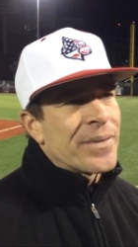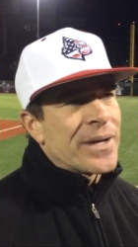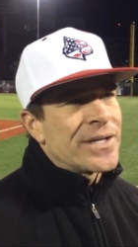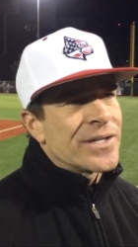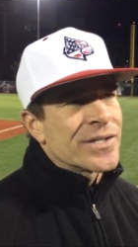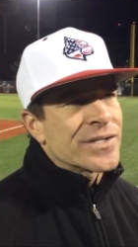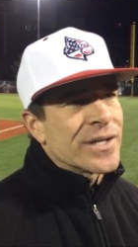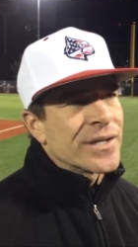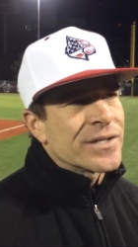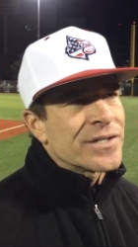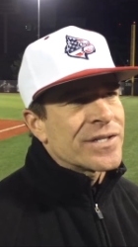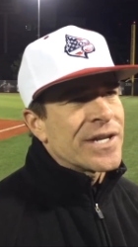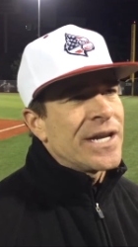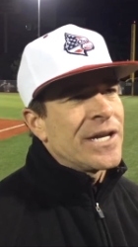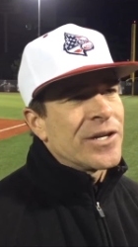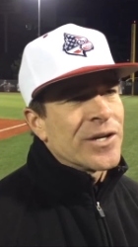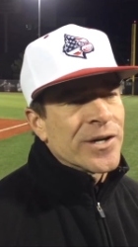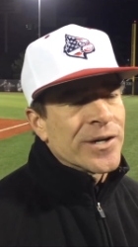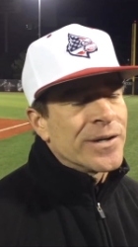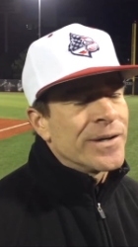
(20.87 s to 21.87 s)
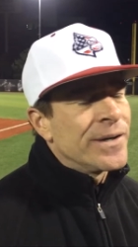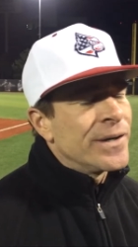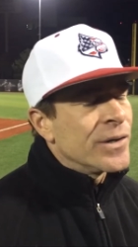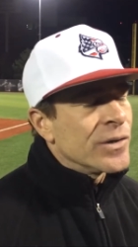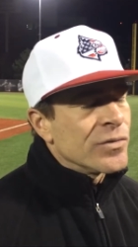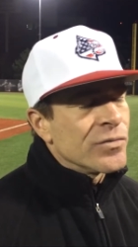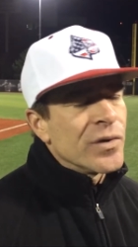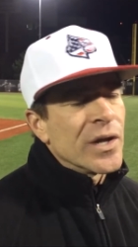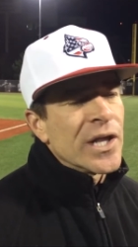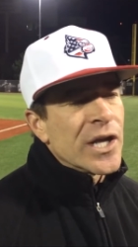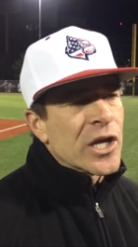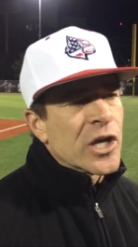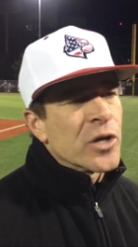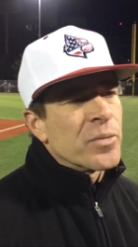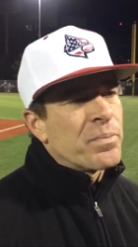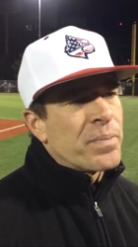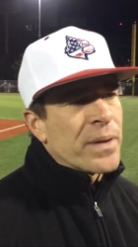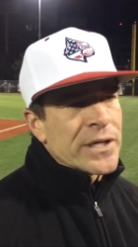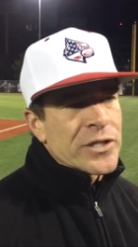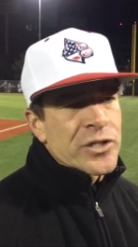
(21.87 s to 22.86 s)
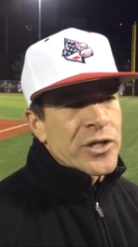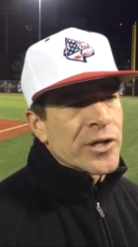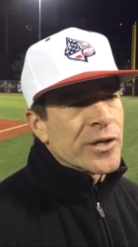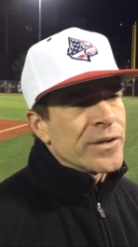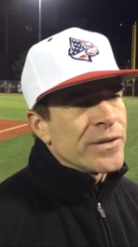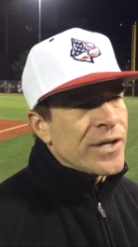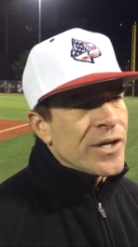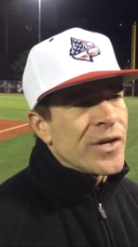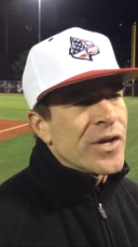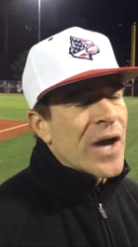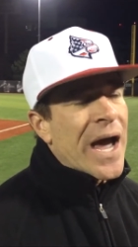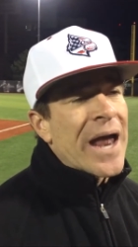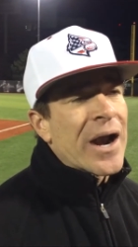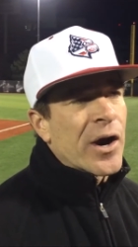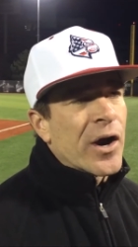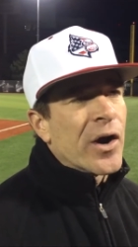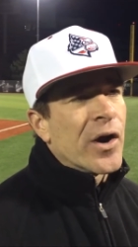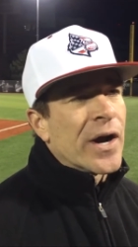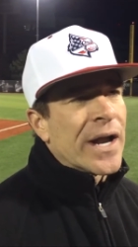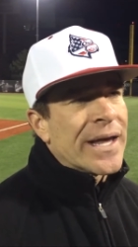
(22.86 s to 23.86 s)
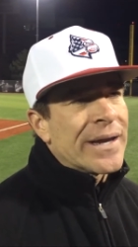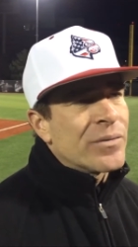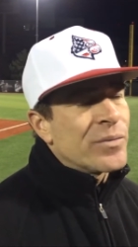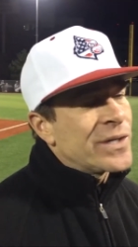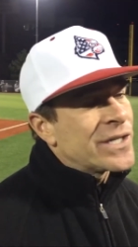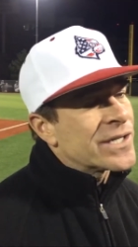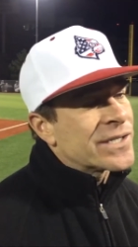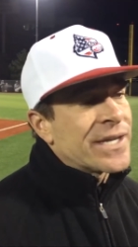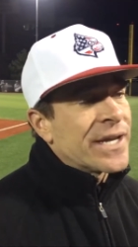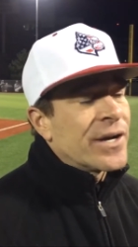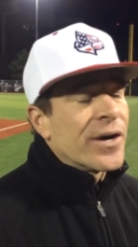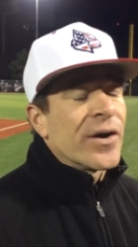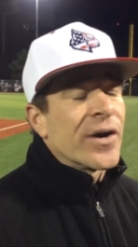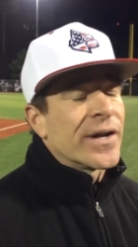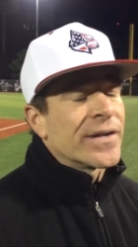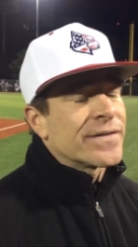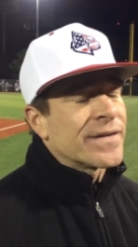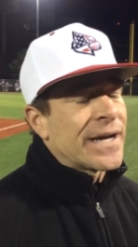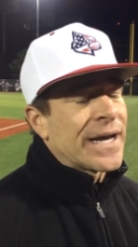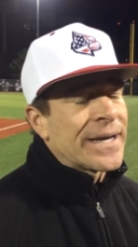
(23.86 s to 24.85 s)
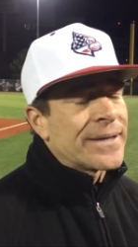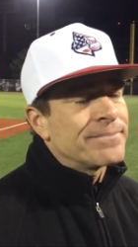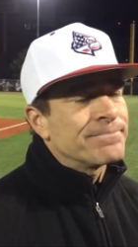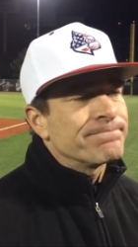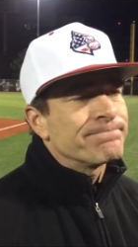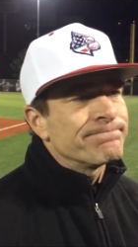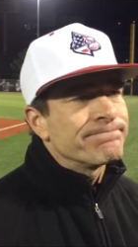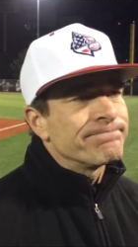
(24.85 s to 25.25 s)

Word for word: I mean, just a senior, really good pitcher. You, you got to earn it. We just didn't earn it tonight.